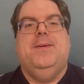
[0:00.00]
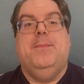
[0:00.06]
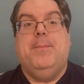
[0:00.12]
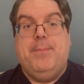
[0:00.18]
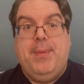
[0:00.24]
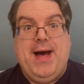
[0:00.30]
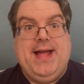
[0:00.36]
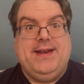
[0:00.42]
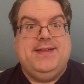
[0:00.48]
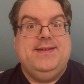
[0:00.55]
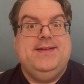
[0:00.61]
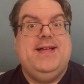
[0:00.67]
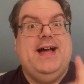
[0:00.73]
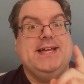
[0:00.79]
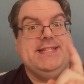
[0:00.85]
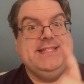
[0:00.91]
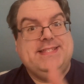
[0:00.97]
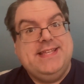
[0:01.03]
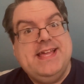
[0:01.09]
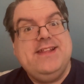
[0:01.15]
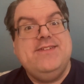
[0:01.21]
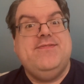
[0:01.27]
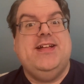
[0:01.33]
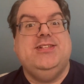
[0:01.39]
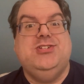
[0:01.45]
But I did
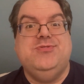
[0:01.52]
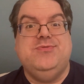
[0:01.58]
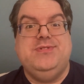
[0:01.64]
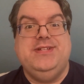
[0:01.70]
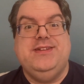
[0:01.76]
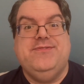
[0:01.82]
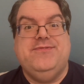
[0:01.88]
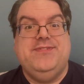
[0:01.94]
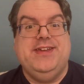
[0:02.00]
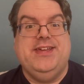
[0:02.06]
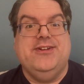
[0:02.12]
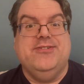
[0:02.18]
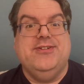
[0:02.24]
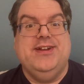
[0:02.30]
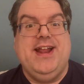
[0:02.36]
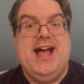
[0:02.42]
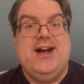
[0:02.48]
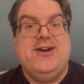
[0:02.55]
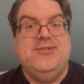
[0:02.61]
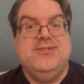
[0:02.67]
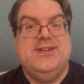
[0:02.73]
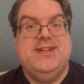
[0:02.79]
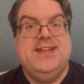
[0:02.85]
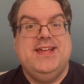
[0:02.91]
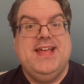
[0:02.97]
eventually figure it
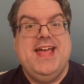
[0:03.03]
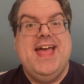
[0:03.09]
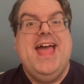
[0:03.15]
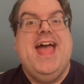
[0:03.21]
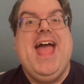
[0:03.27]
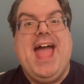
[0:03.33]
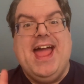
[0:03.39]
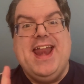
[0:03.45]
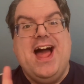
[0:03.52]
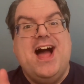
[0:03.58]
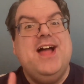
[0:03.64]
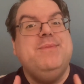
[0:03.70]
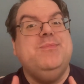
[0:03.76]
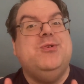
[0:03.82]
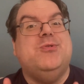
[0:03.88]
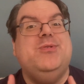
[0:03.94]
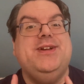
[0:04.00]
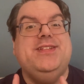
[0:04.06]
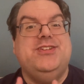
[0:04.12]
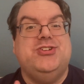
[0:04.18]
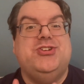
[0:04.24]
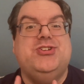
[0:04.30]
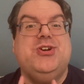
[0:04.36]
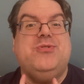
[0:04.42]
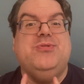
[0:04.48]
out, and I'm going to
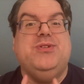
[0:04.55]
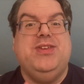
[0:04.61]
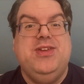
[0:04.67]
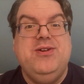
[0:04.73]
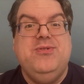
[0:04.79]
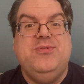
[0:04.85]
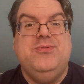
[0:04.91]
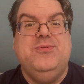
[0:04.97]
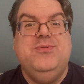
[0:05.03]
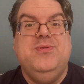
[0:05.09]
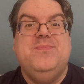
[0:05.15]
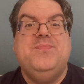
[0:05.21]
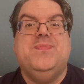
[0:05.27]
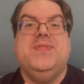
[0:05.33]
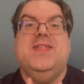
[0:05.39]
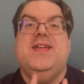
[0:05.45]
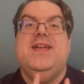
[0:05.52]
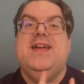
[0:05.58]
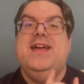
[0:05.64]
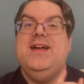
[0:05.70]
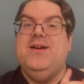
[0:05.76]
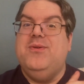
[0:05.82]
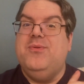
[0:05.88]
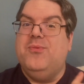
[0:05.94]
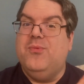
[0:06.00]
show you
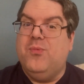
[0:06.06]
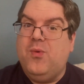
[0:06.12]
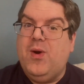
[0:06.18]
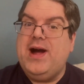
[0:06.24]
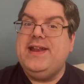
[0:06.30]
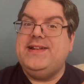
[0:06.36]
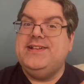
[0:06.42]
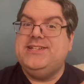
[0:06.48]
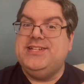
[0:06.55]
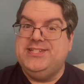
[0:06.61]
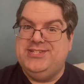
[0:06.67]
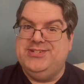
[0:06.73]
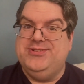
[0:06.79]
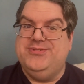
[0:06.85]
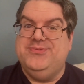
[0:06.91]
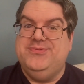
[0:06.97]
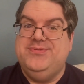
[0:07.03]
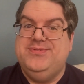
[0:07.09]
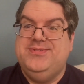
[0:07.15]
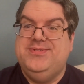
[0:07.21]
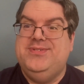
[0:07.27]
what to do,